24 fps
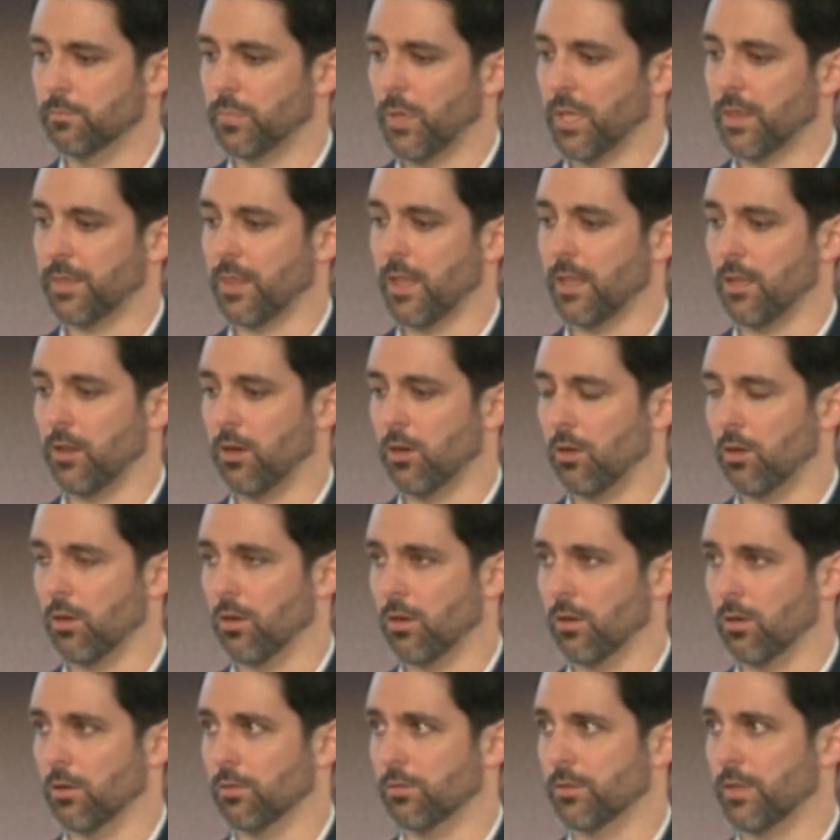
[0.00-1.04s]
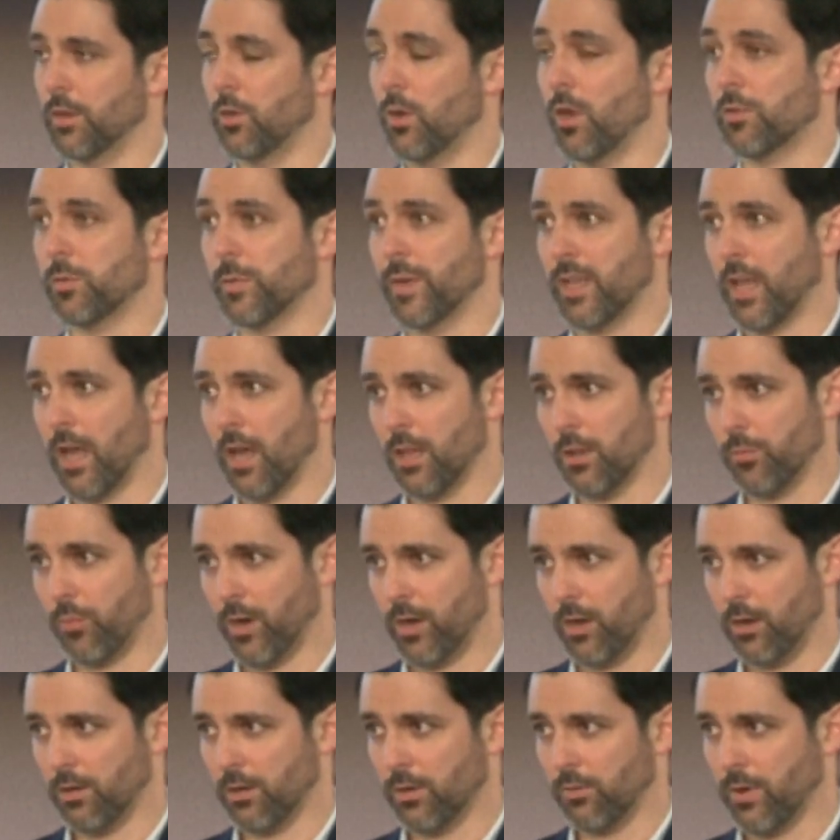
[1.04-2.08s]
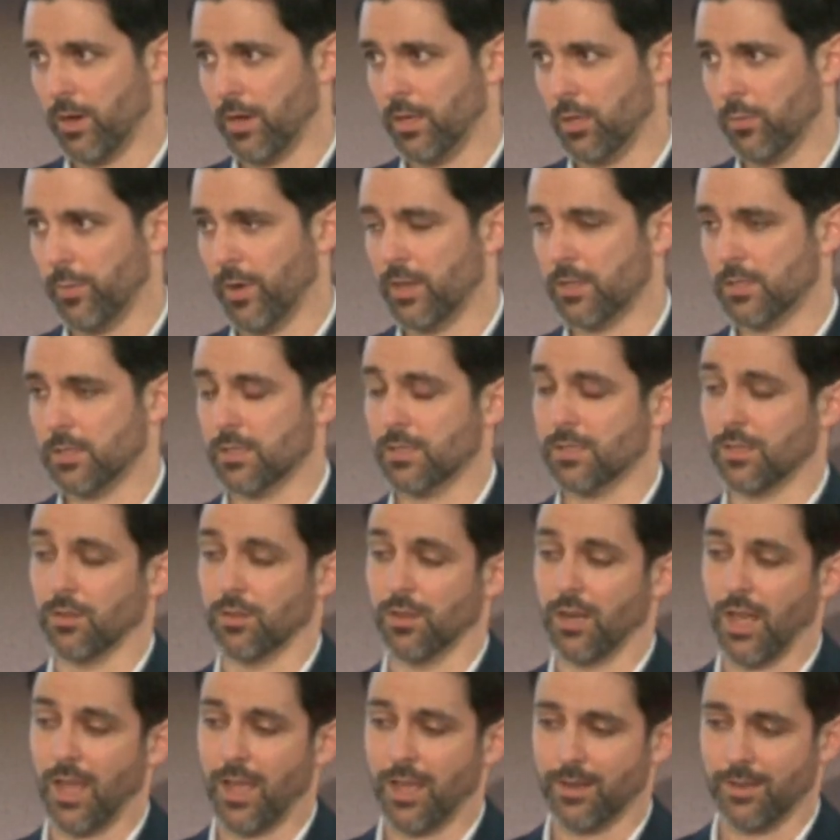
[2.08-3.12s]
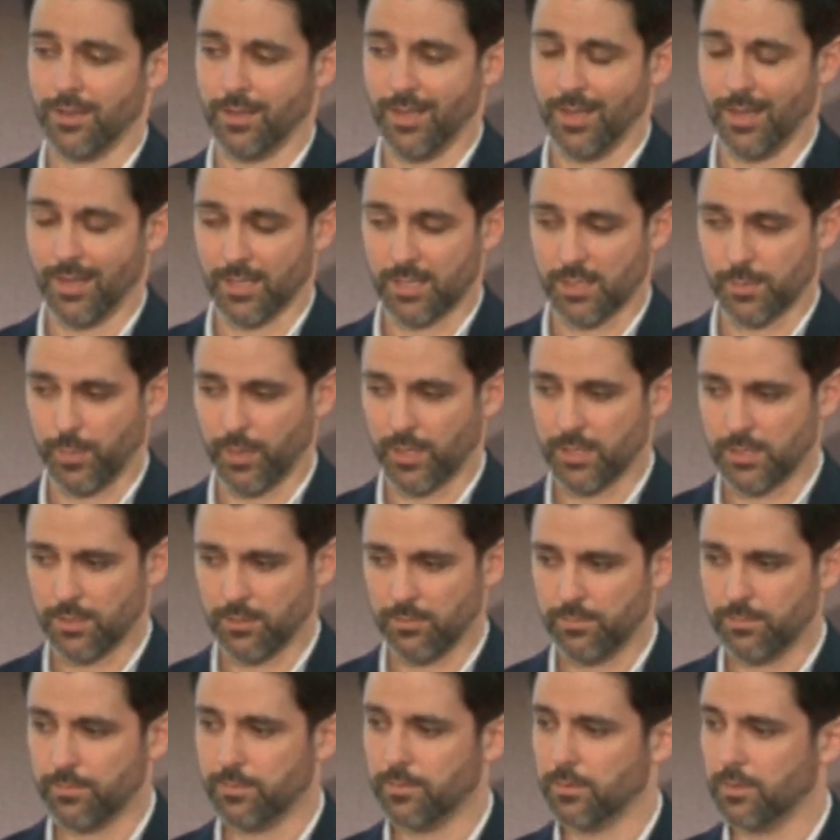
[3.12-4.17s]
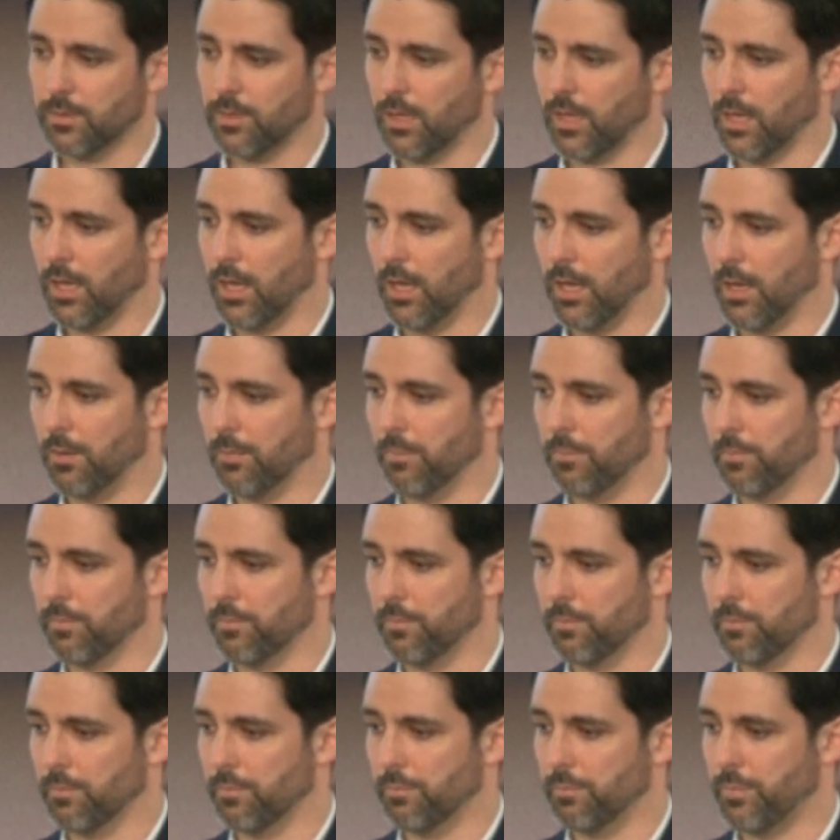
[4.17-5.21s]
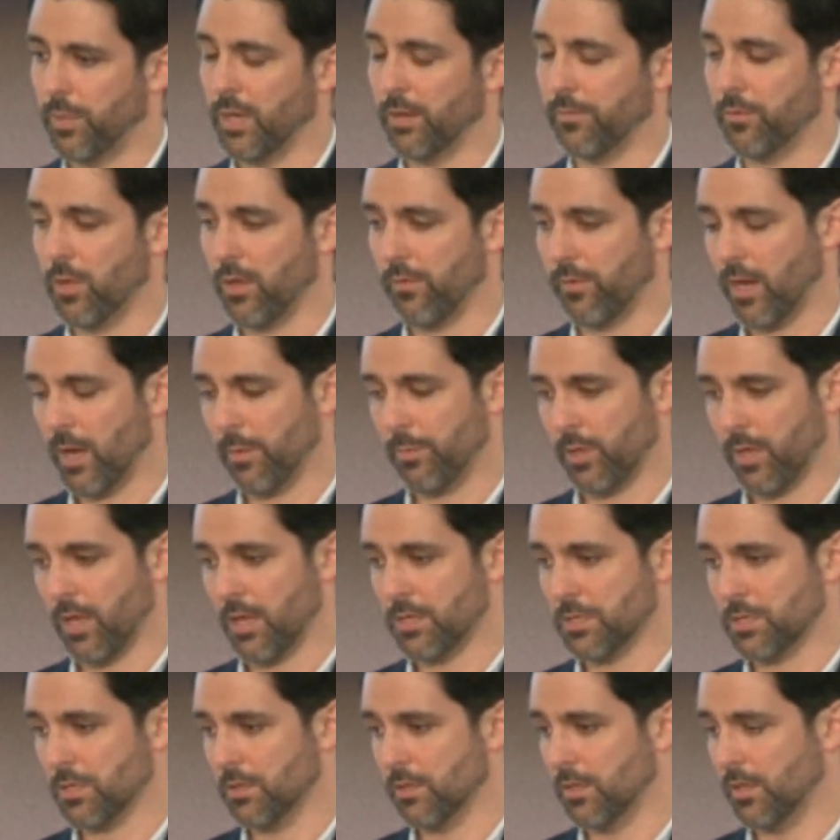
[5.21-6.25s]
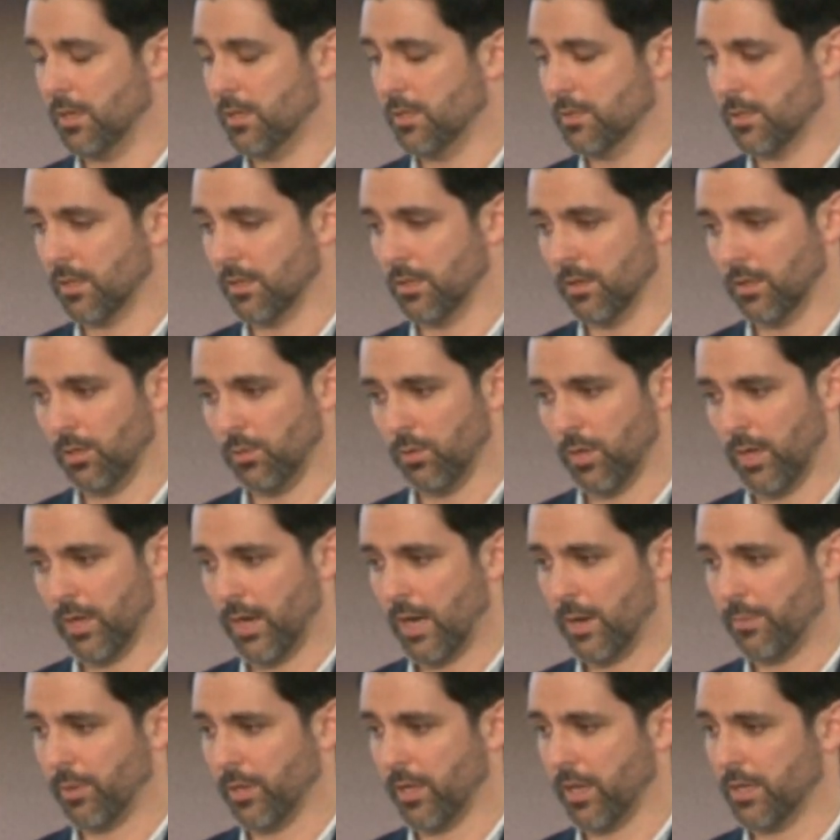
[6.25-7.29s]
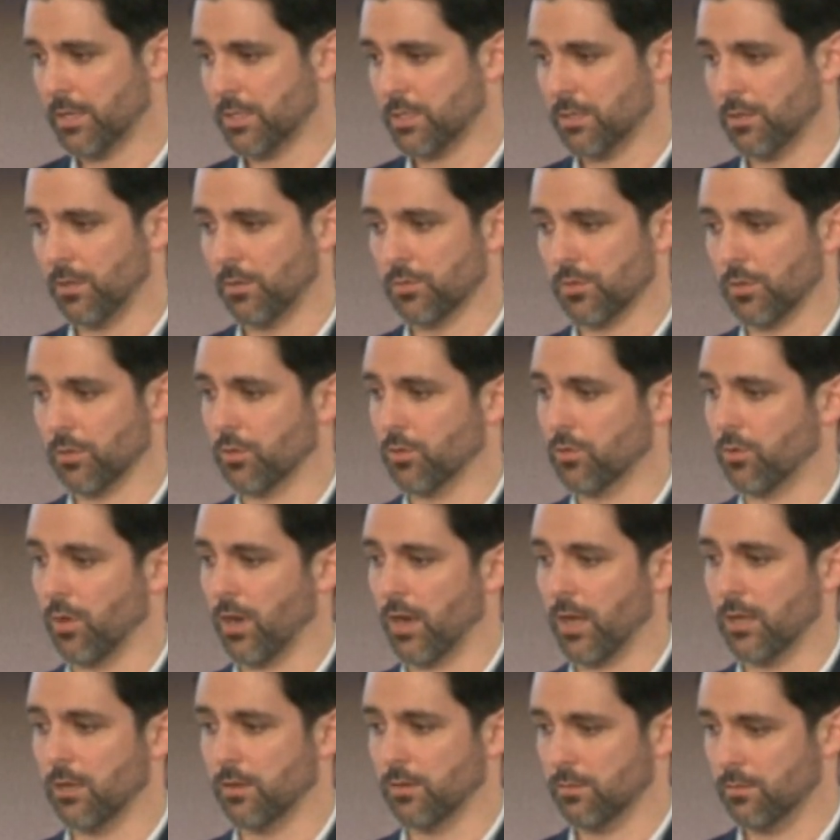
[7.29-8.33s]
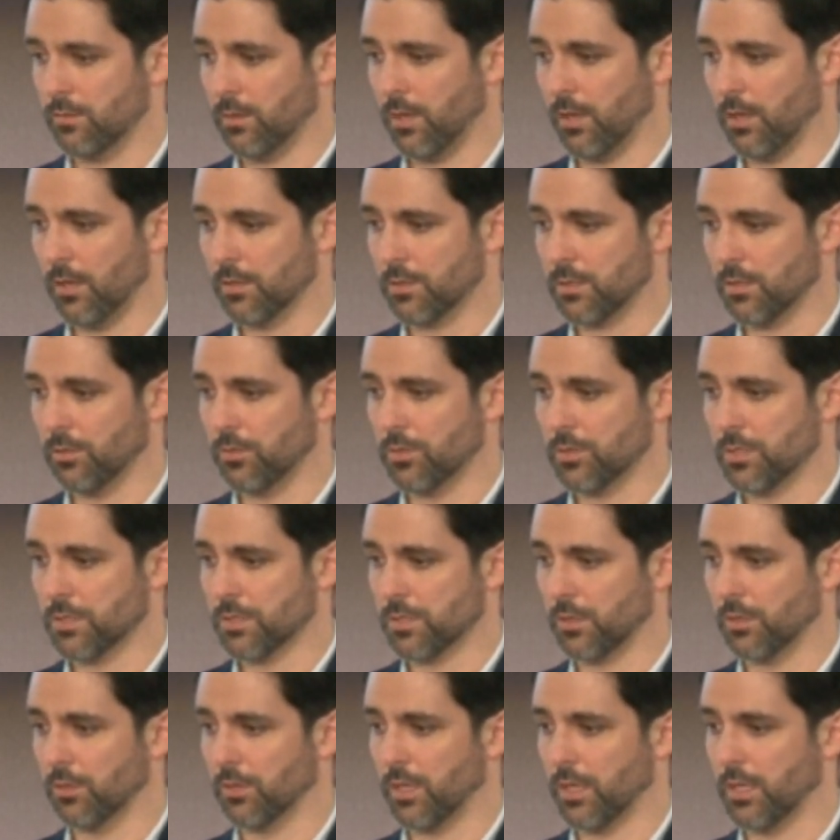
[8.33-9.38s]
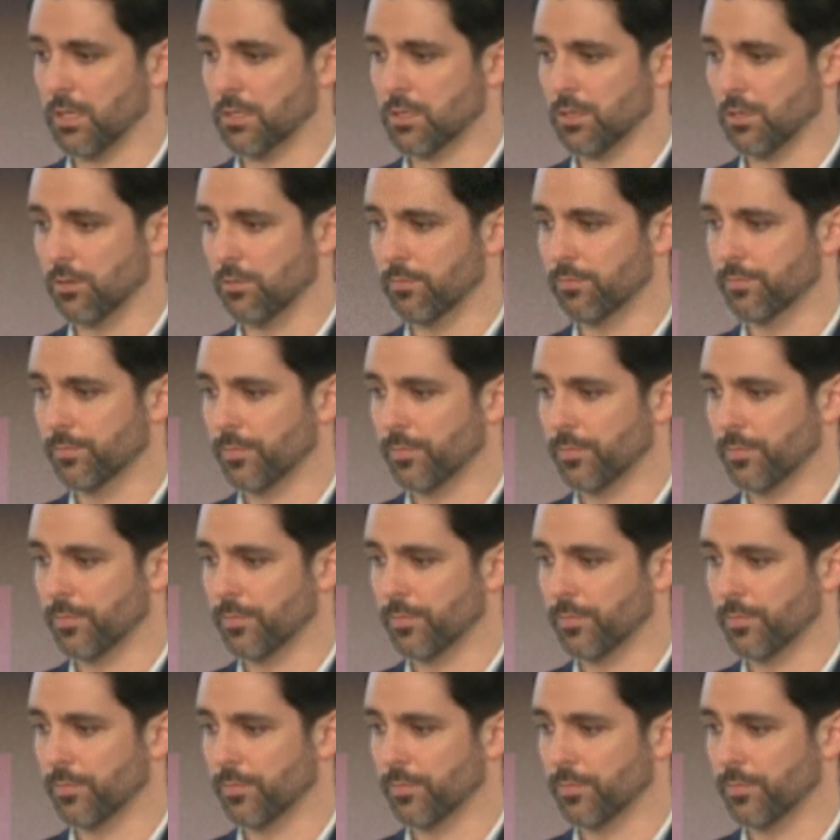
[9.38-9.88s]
But they do have to be calibrated on a regular basis. They're not inexpensive. But if you have an application that is a low light application, those are great solutions to look into.